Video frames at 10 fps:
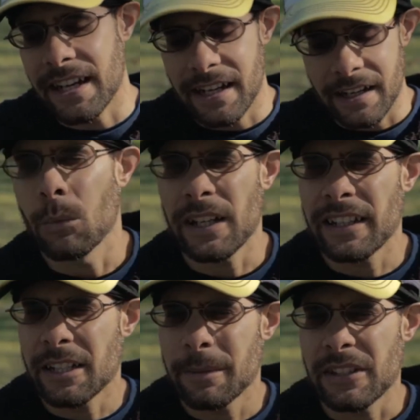What I
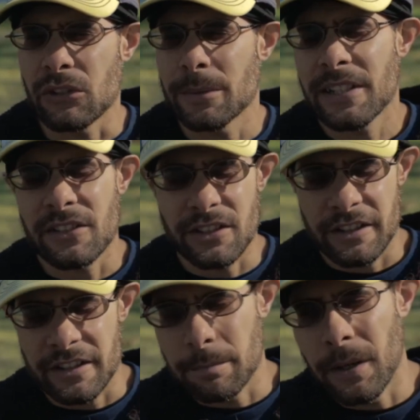like about the grip channels on
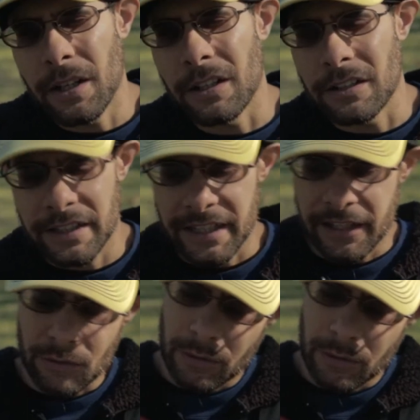this ball, and I don't